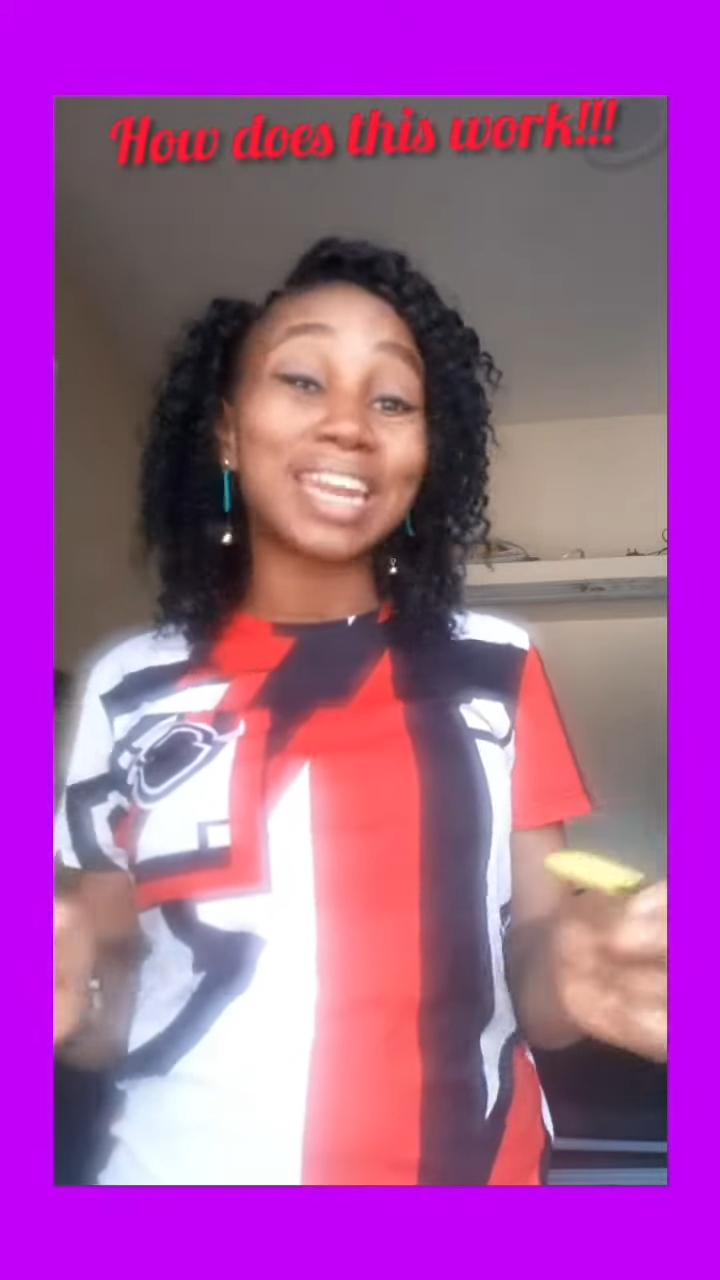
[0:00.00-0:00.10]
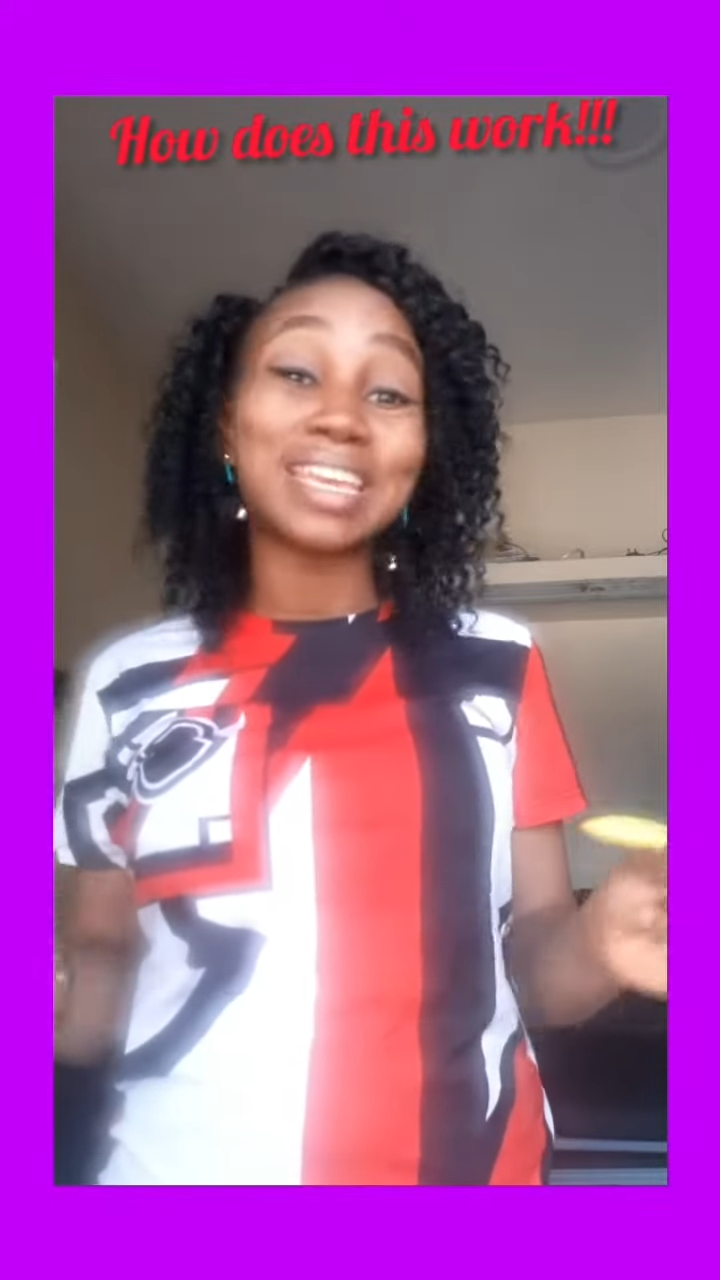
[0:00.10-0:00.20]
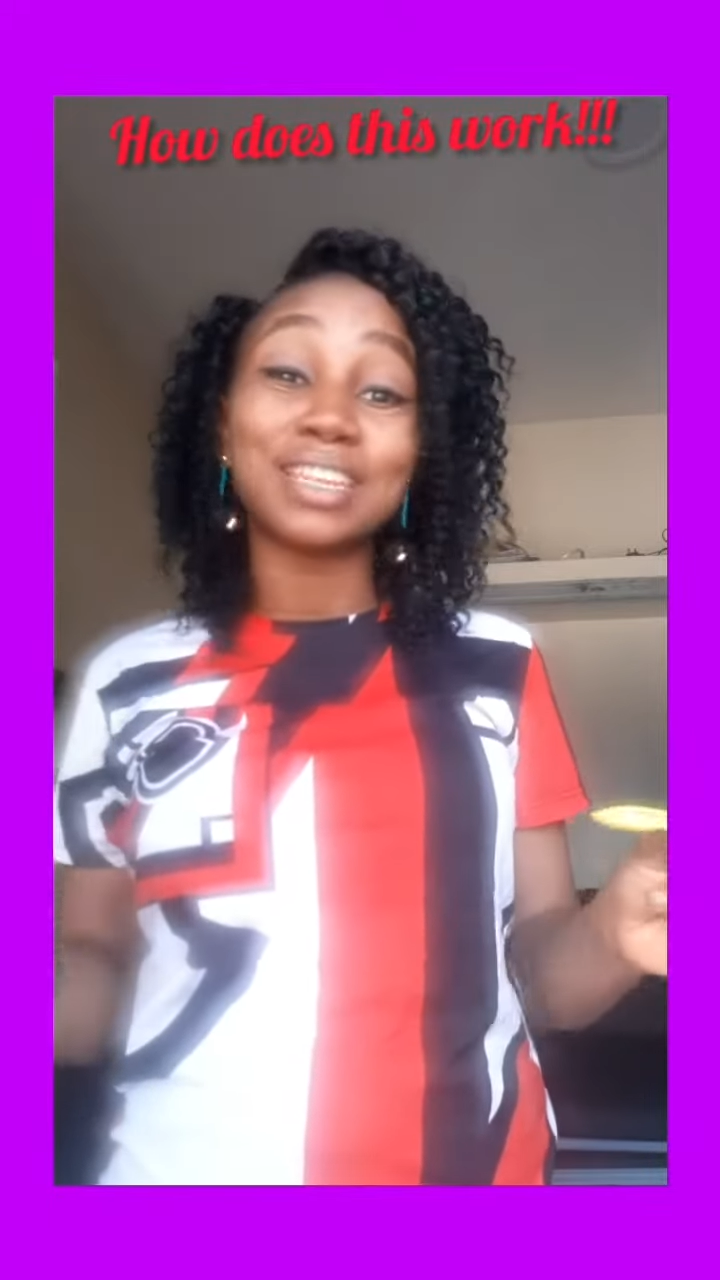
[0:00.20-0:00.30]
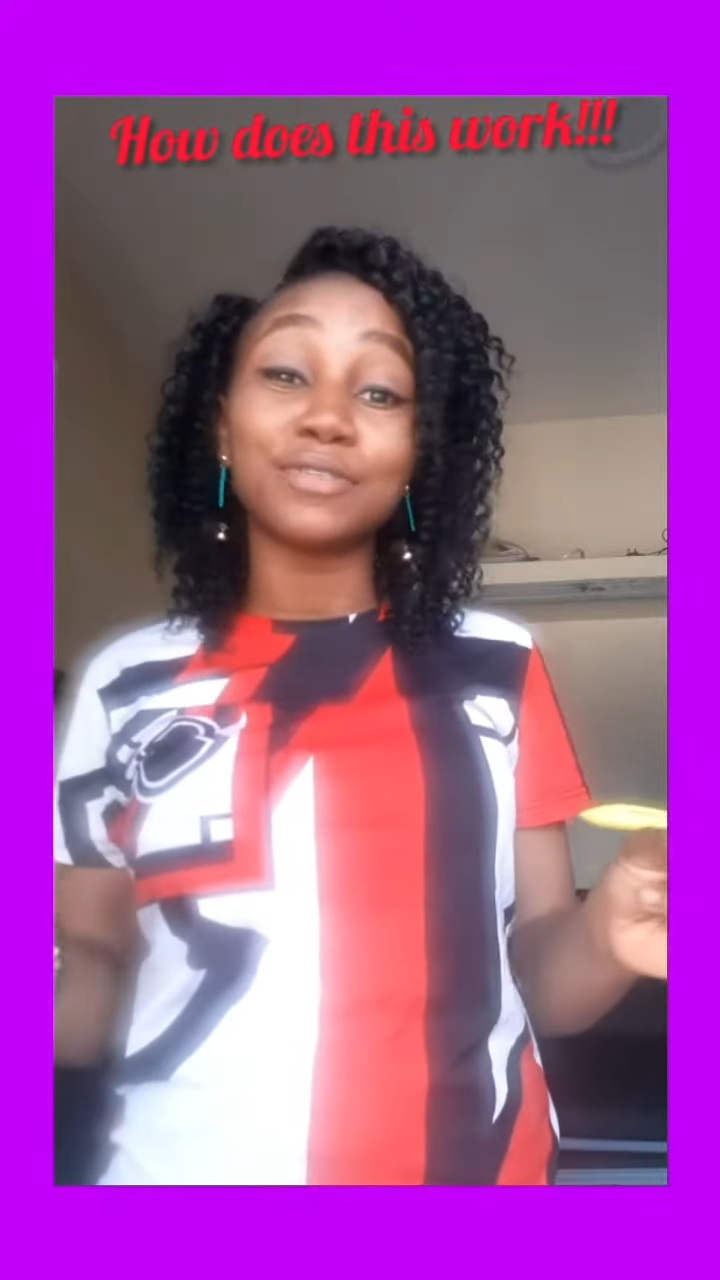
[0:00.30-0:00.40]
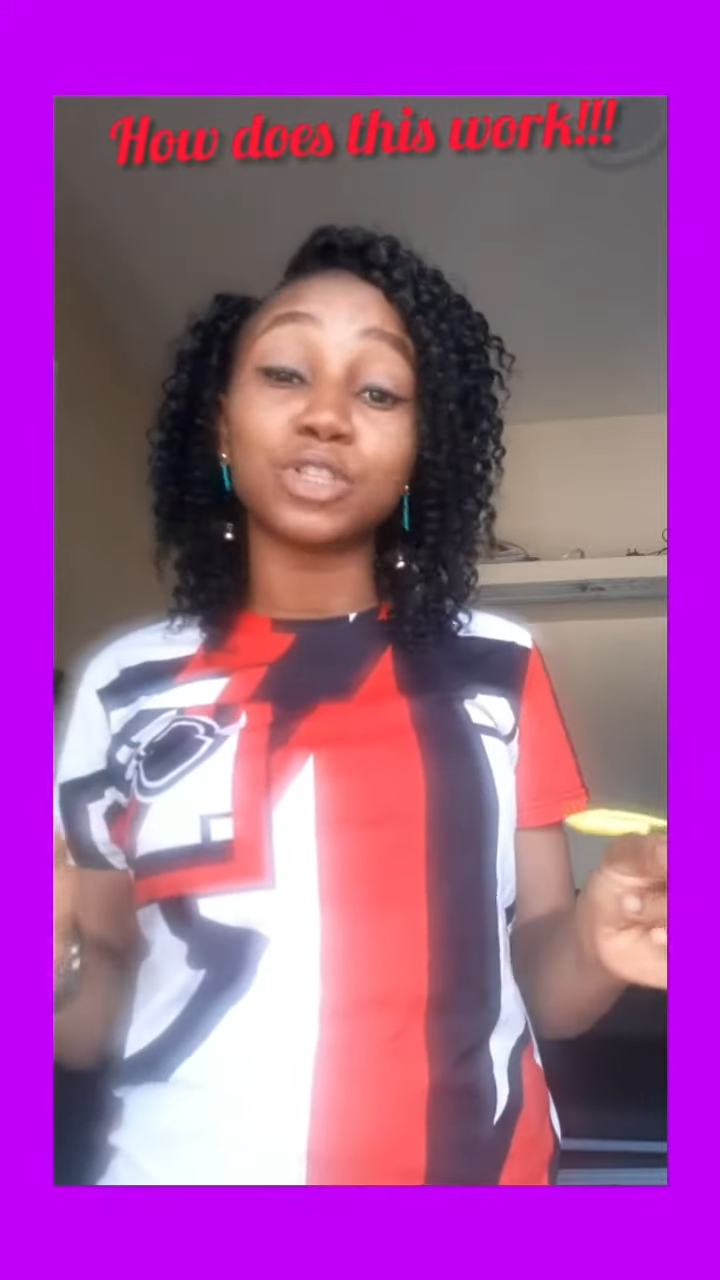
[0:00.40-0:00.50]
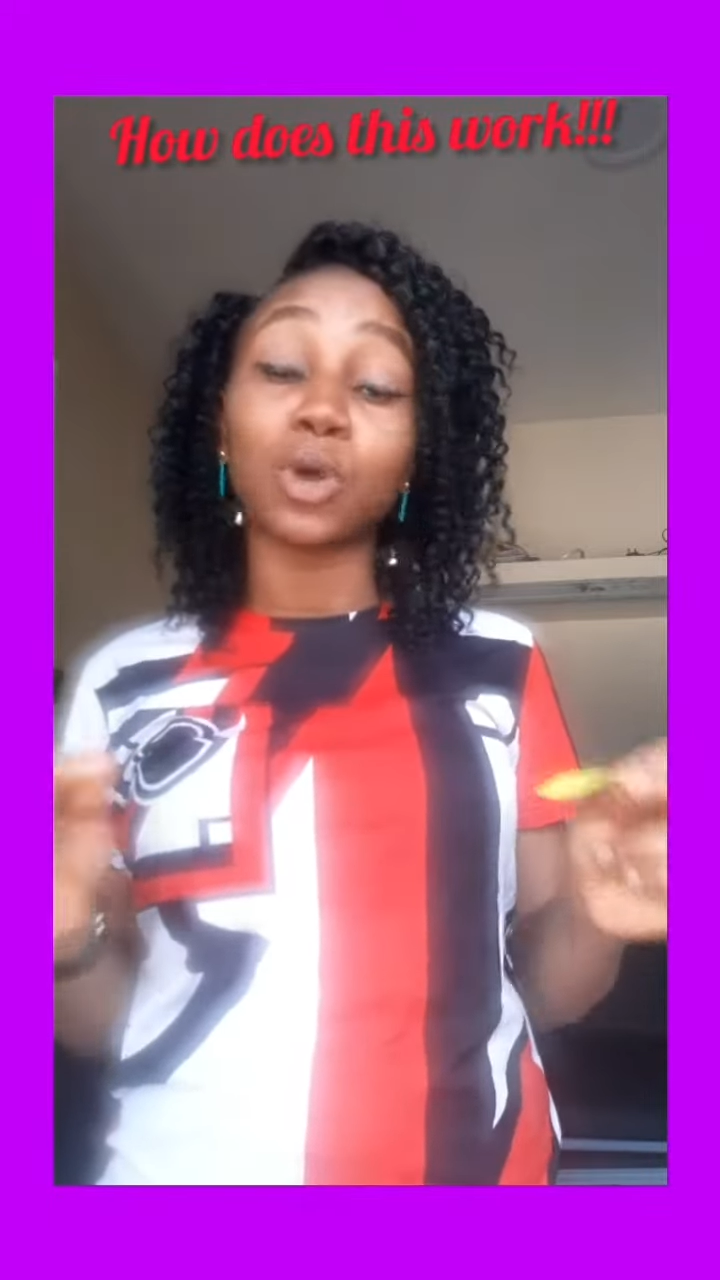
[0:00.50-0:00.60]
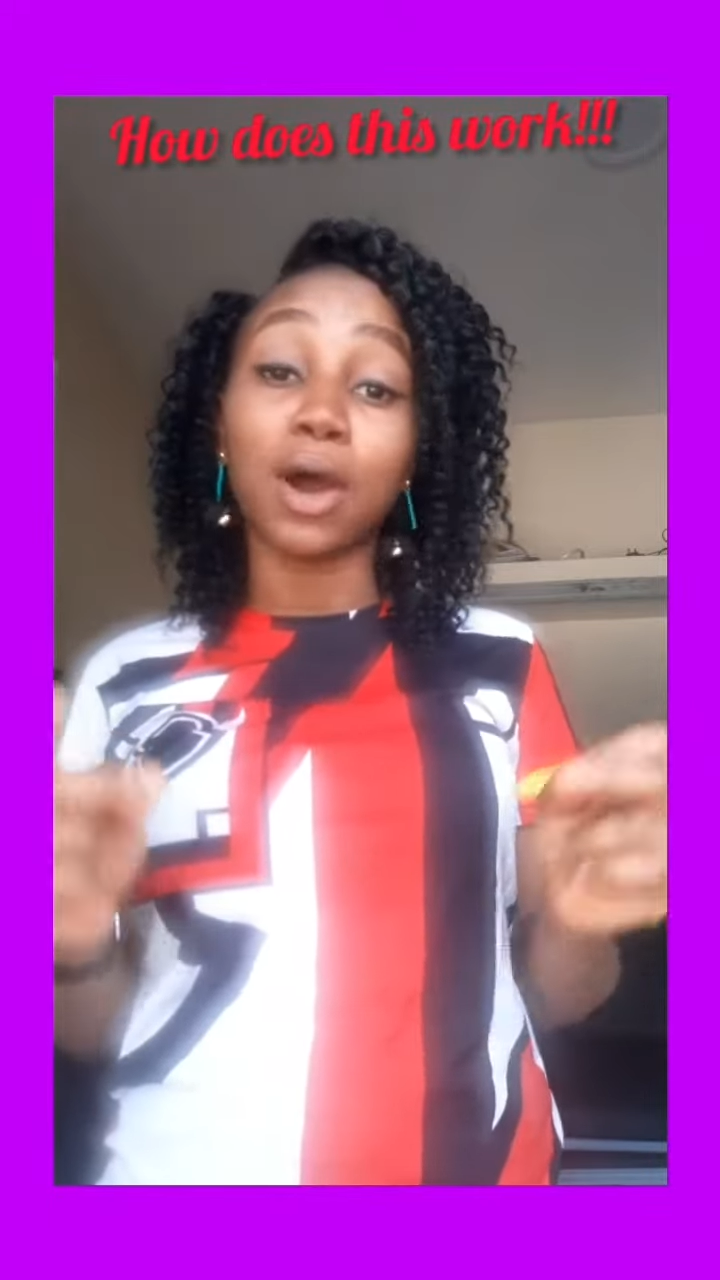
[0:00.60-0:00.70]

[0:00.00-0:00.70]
individual